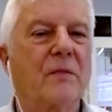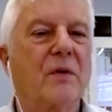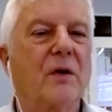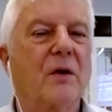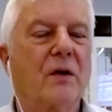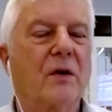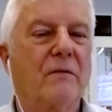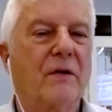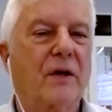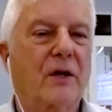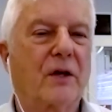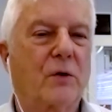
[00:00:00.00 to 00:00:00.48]

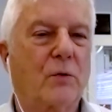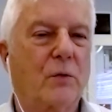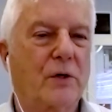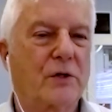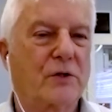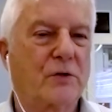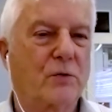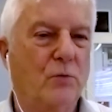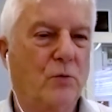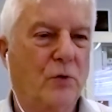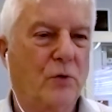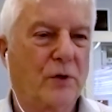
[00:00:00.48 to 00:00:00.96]

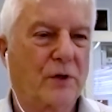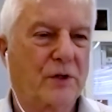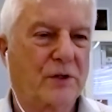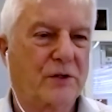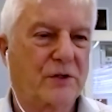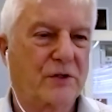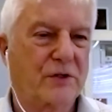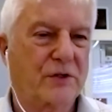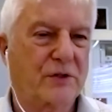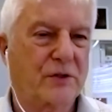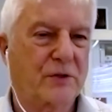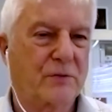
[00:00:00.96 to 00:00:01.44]
evacuation warning
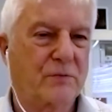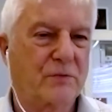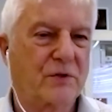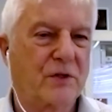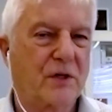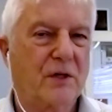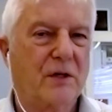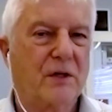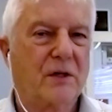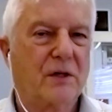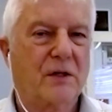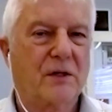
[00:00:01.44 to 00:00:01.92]
systems,
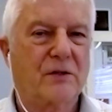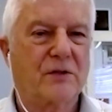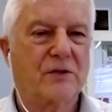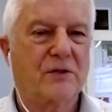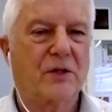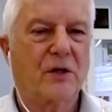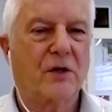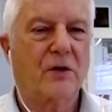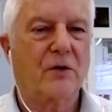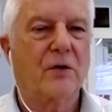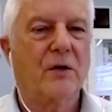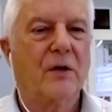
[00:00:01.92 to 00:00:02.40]
and
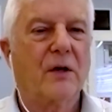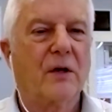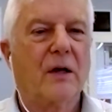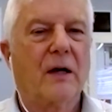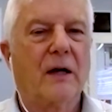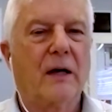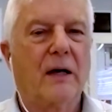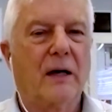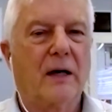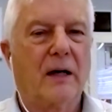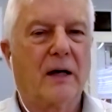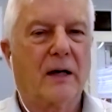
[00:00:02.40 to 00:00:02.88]
so
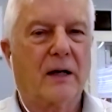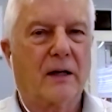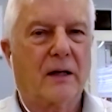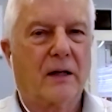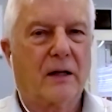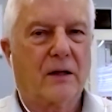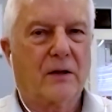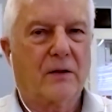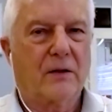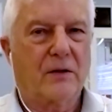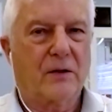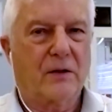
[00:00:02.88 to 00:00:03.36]

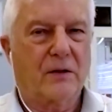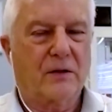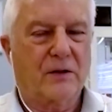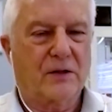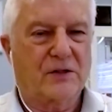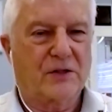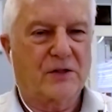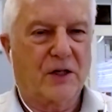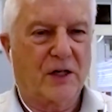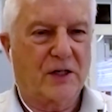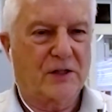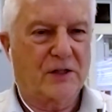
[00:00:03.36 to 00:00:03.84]
the
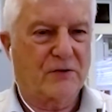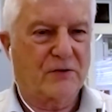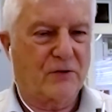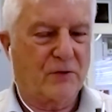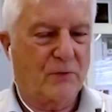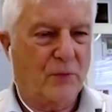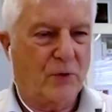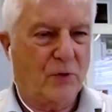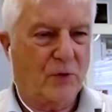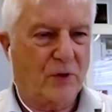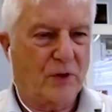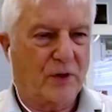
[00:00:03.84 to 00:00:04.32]
size of the
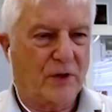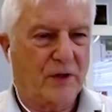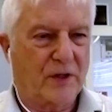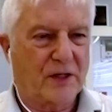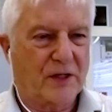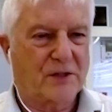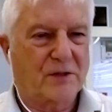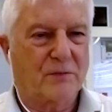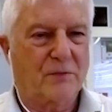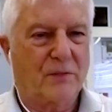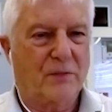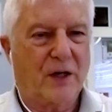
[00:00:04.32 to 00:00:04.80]
building
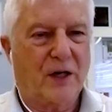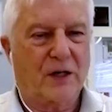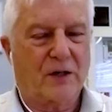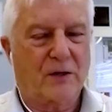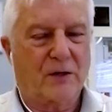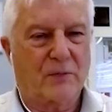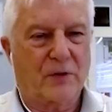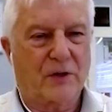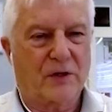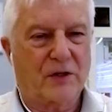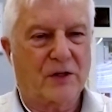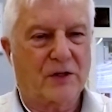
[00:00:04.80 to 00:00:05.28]
doesn't matter,
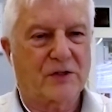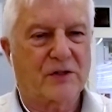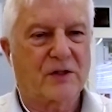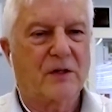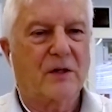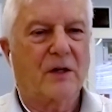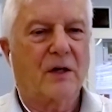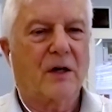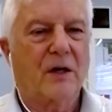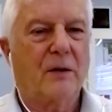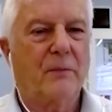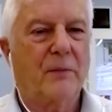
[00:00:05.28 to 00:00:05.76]
because
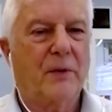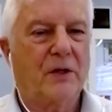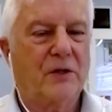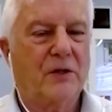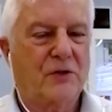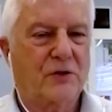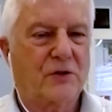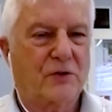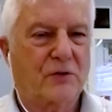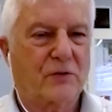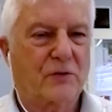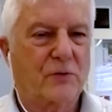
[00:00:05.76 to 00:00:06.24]
I
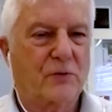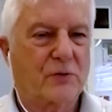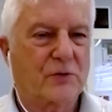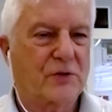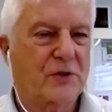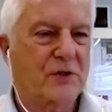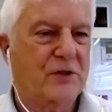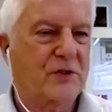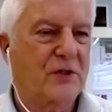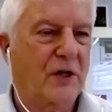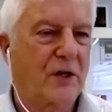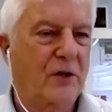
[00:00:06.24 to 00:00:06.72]
mentioned, of
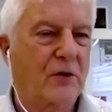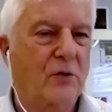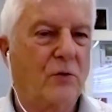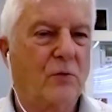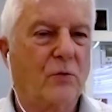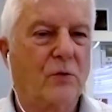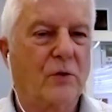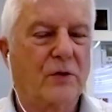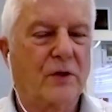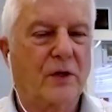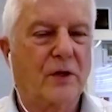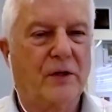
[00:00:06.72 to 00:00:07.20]
course, the
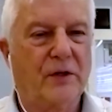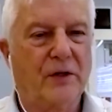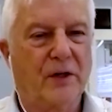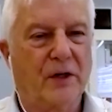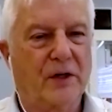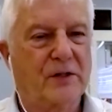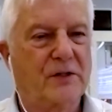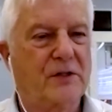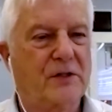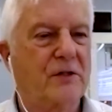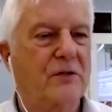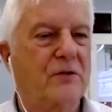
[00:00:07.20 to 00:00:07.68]
tunnel with
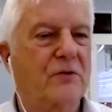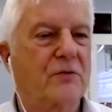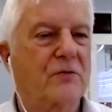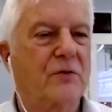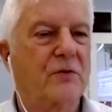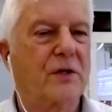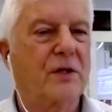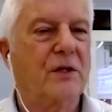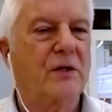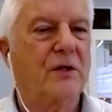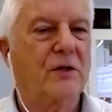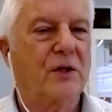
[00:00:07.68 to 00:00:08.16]

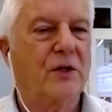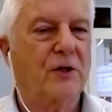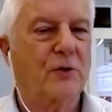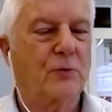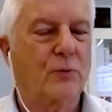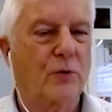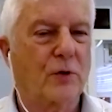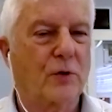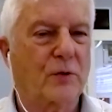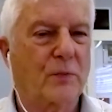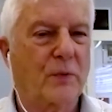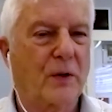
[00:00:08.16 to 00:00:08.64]
93
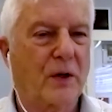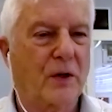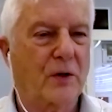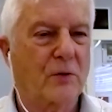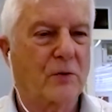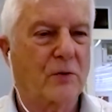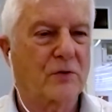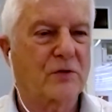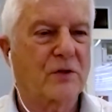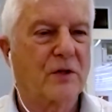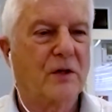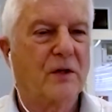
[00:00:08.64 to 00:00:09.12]
network
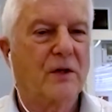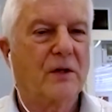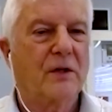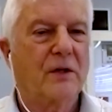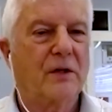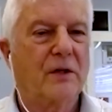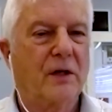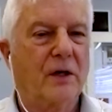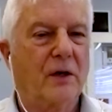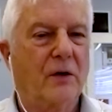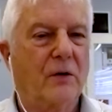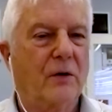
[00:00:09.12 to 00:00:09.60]
panels.
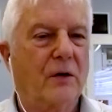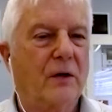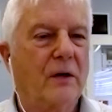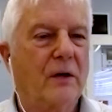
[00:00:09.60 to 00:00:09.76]
Now,